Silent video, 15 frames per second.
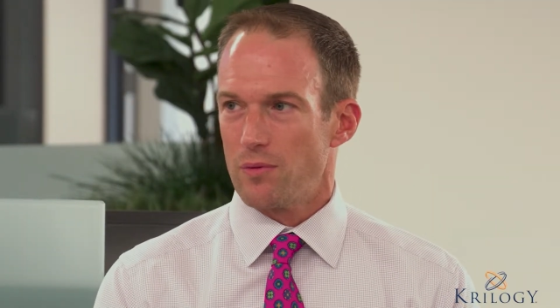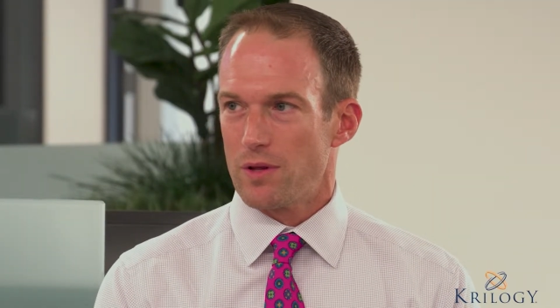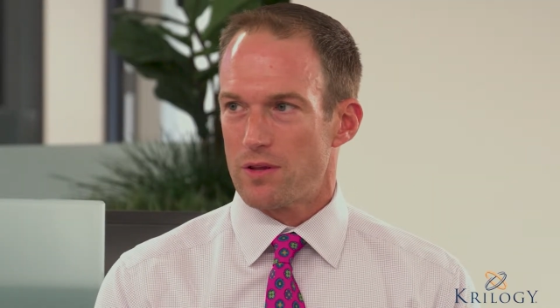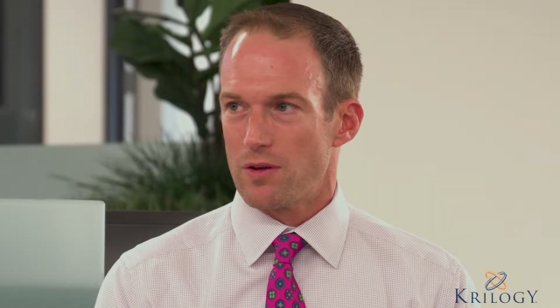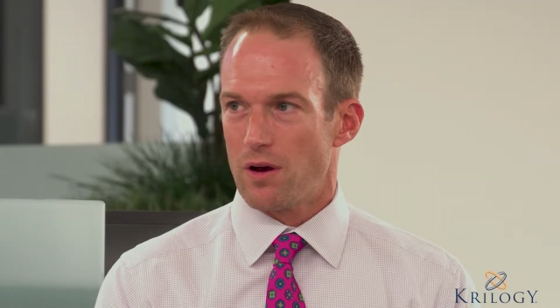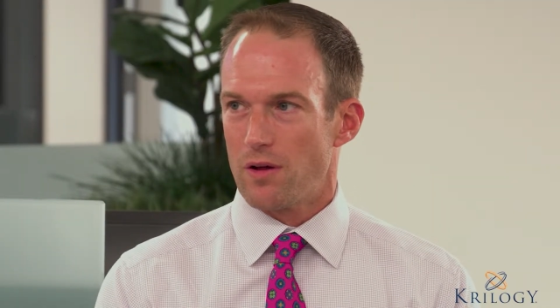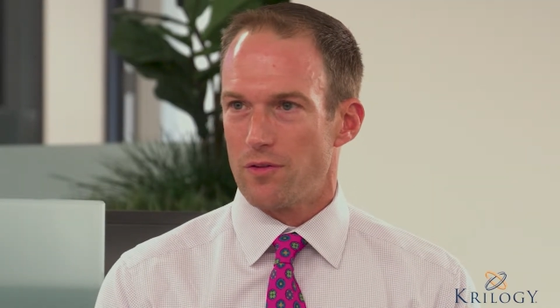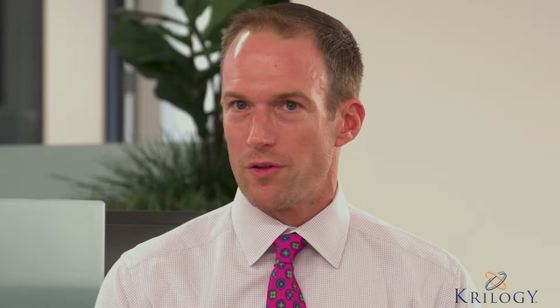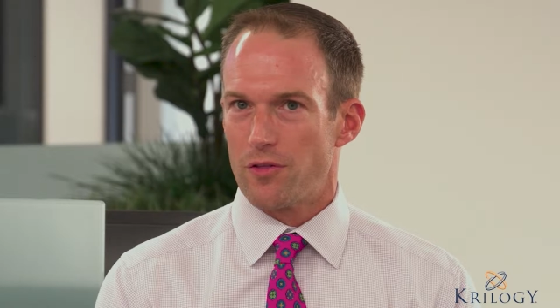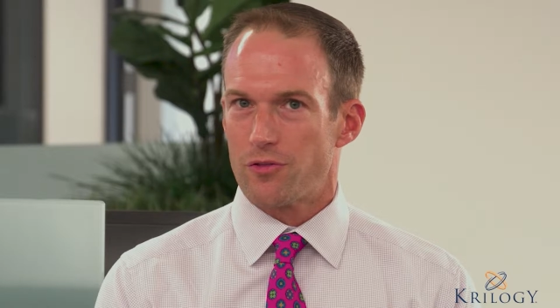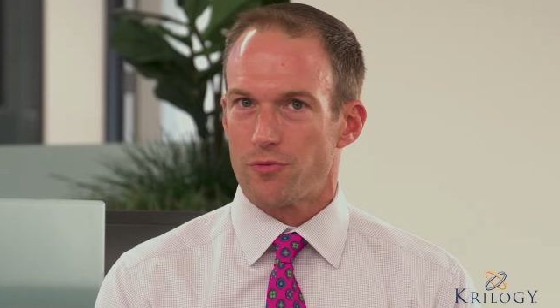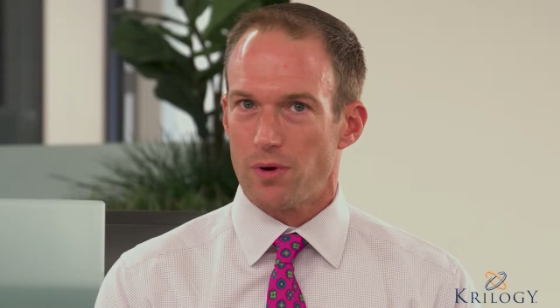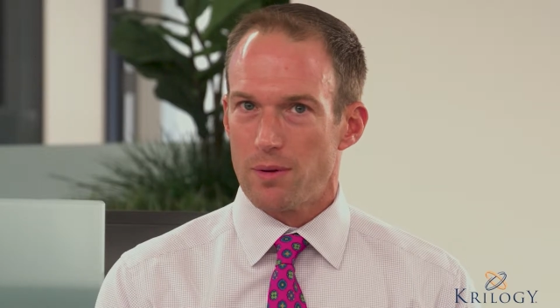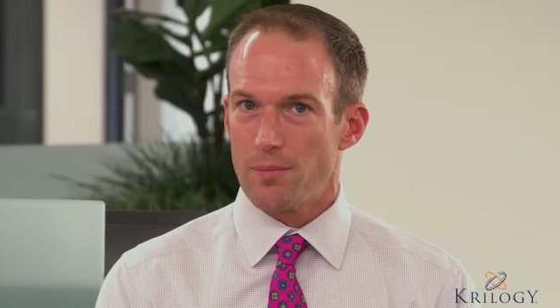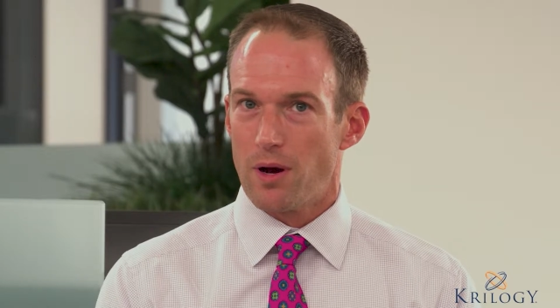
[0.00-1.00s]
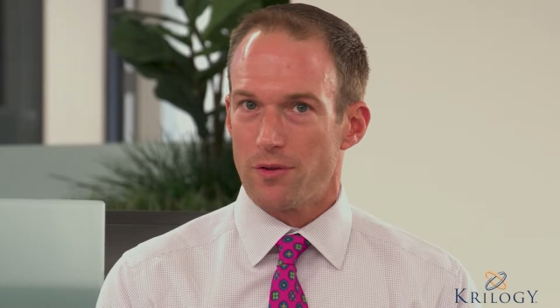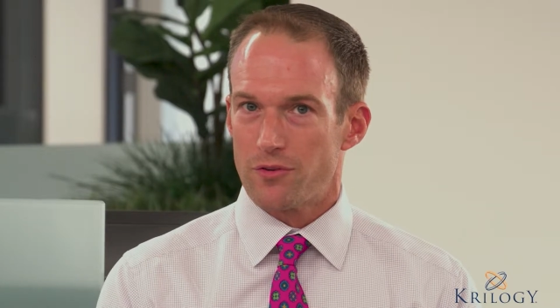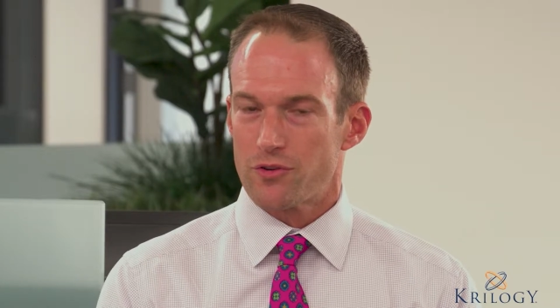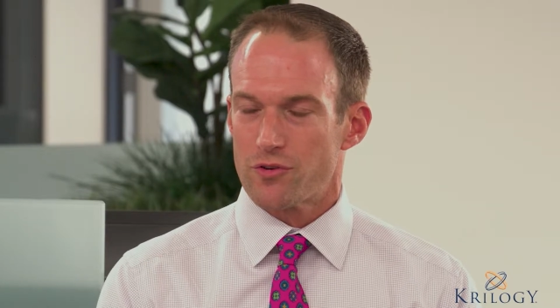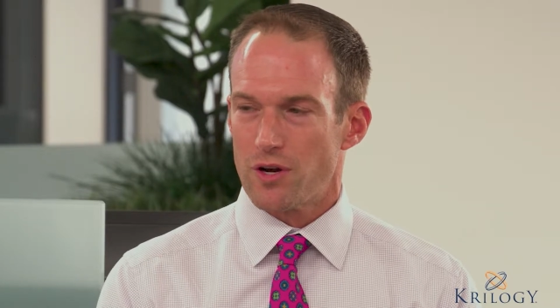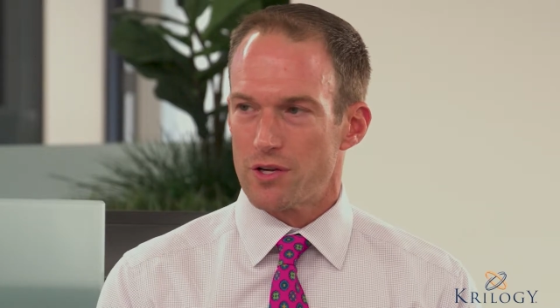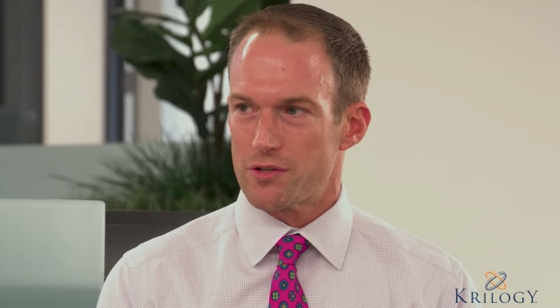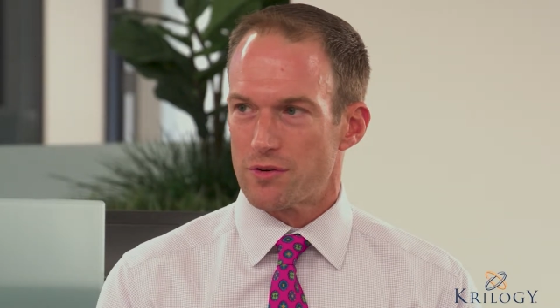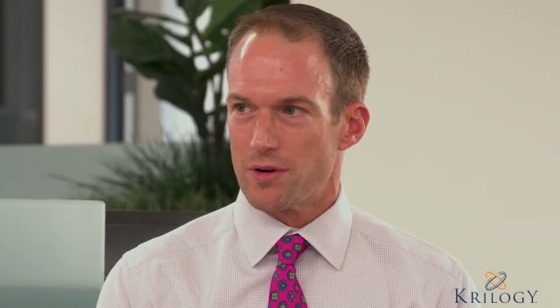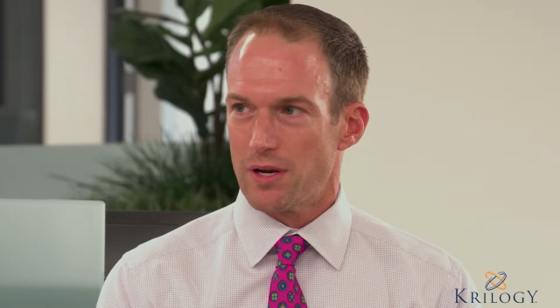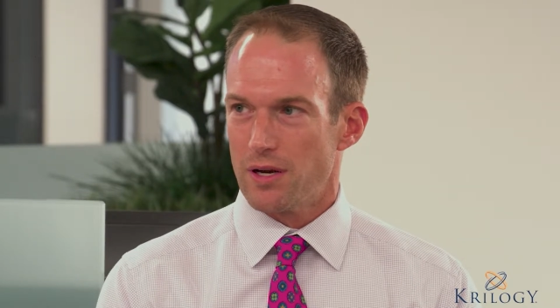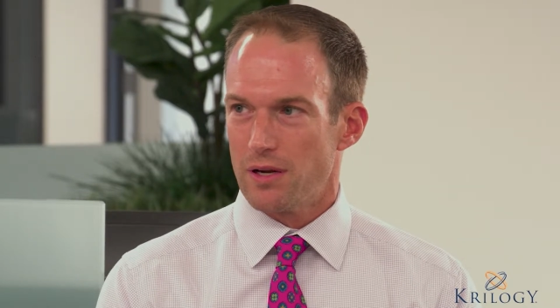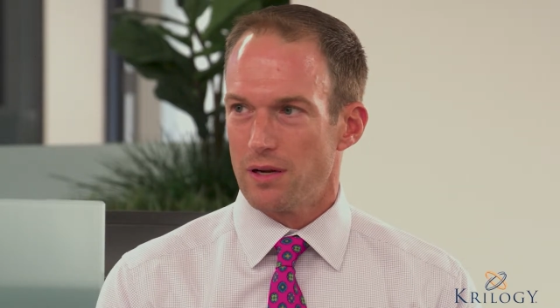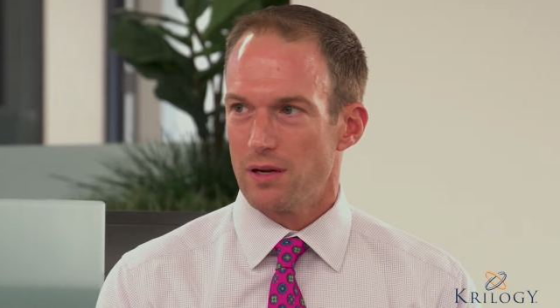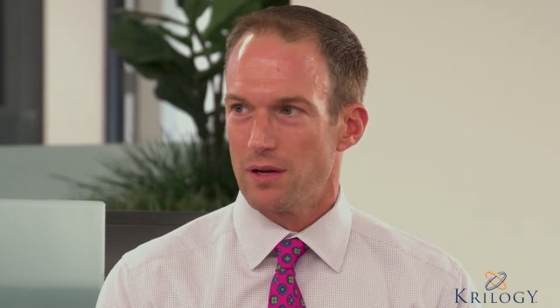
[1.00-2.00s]
we saw the 3-month
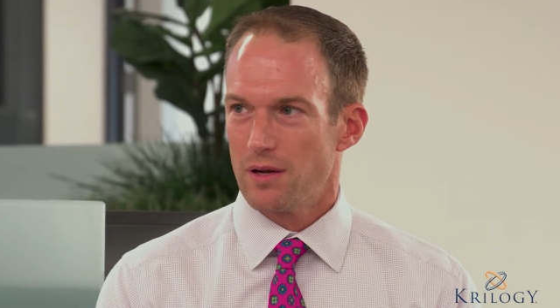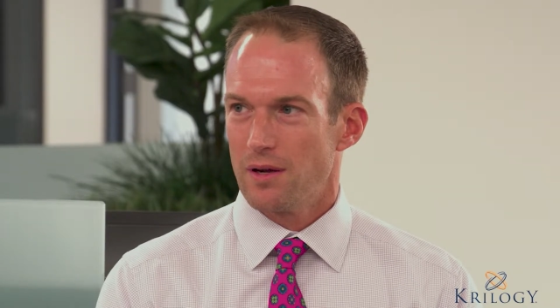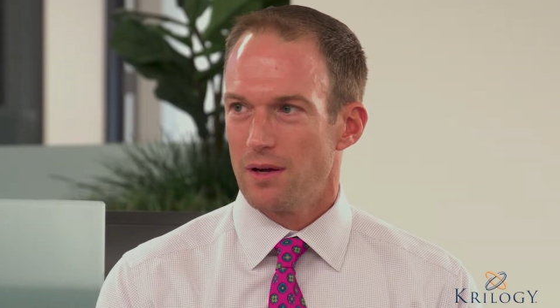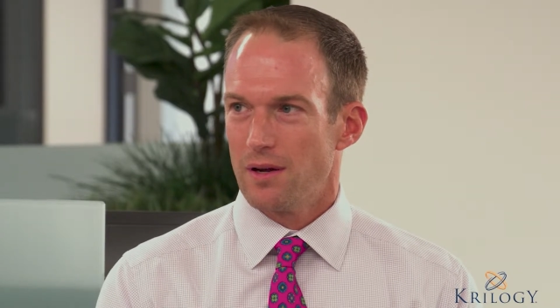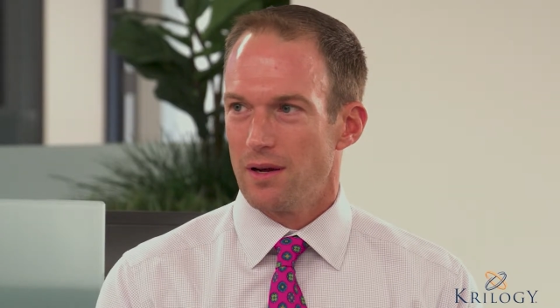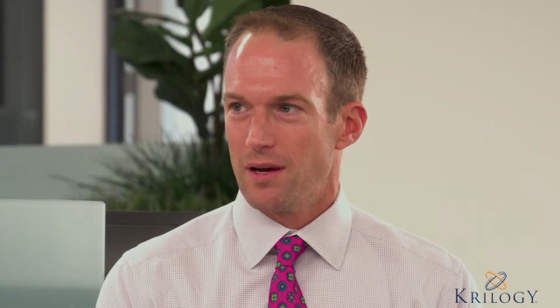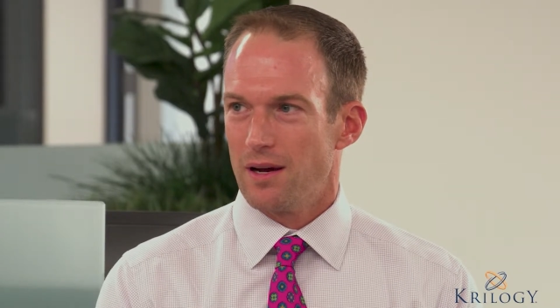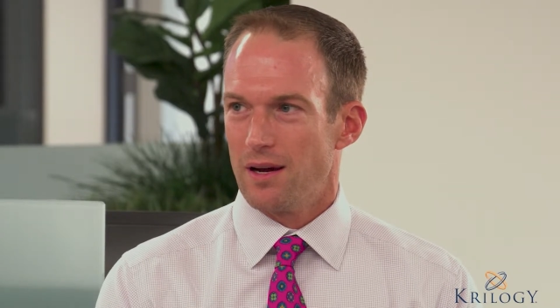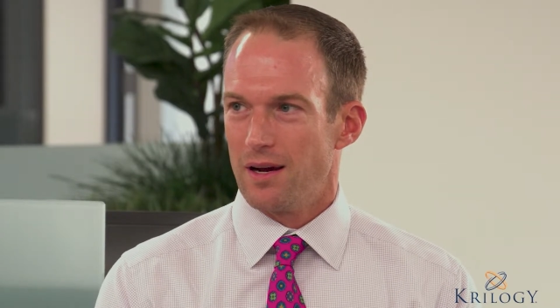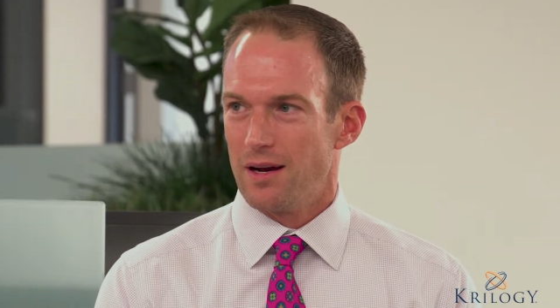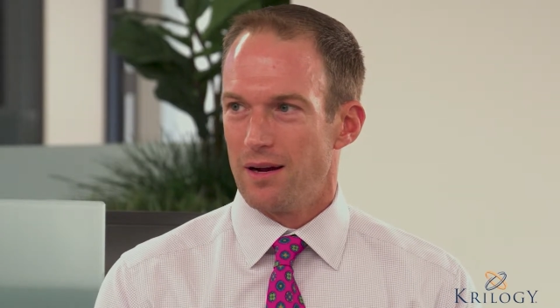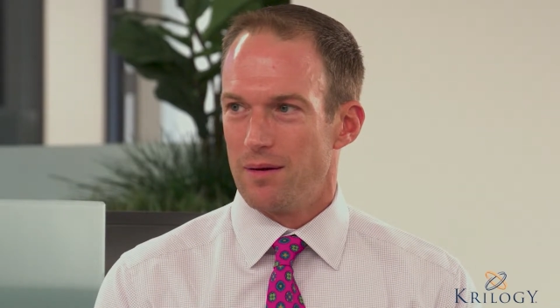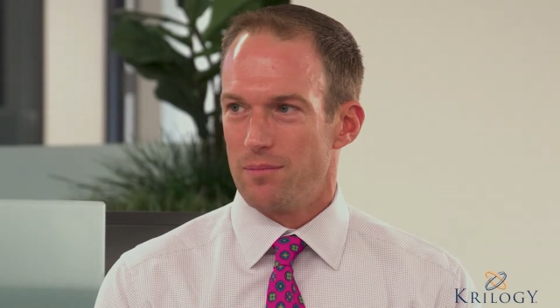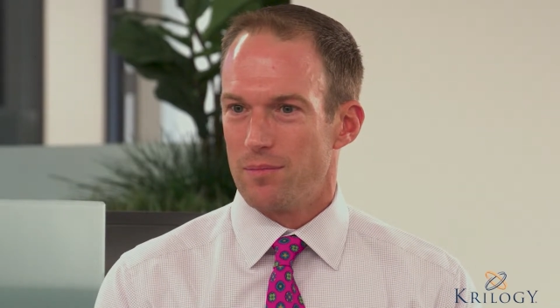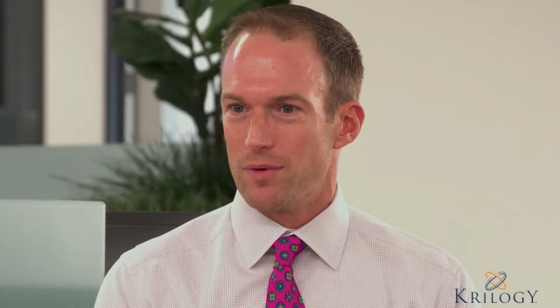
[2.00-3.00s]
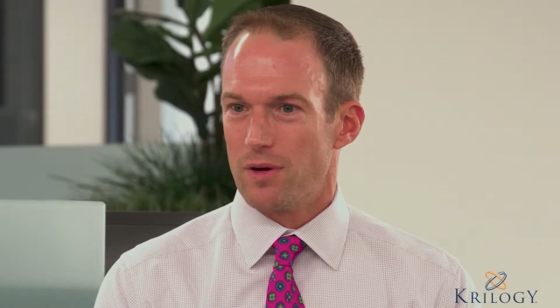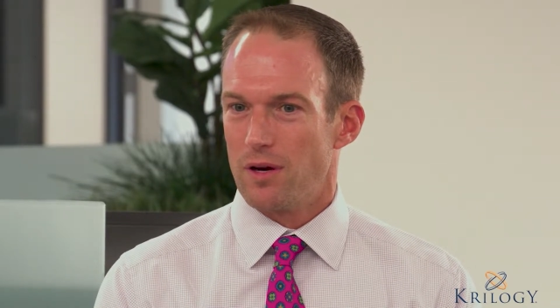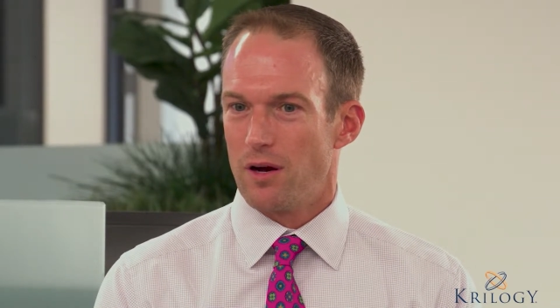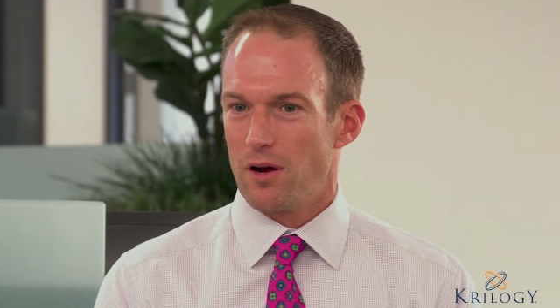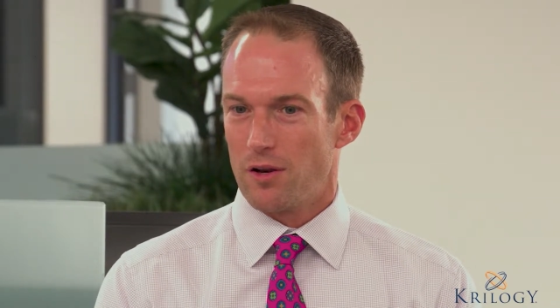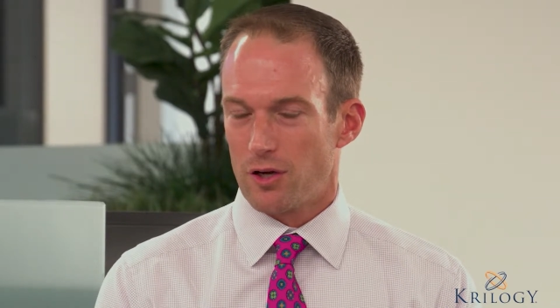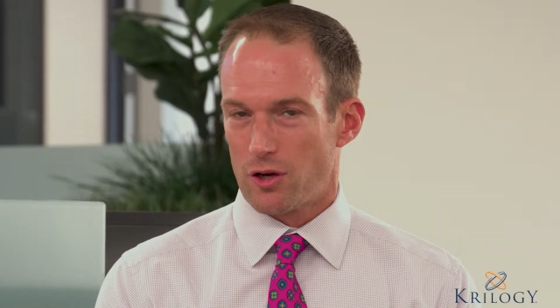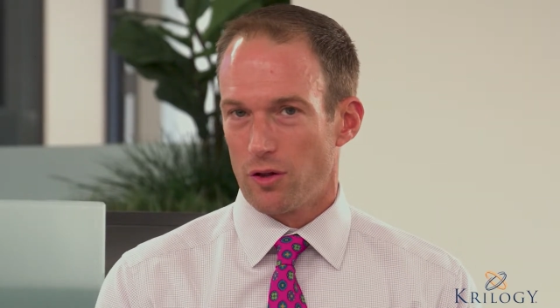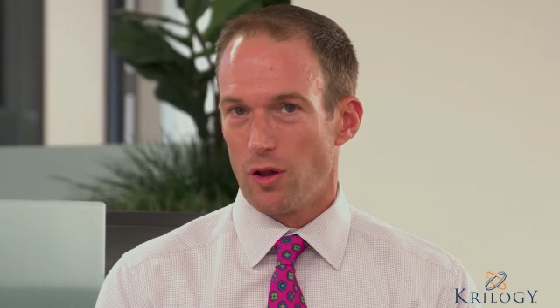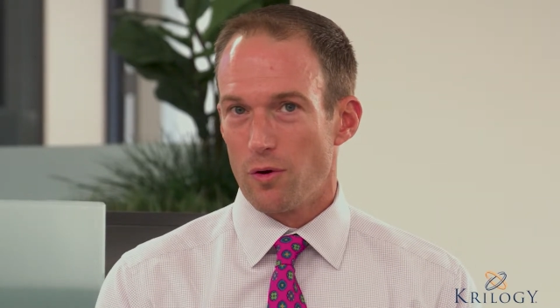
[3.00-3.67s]
Treasury on a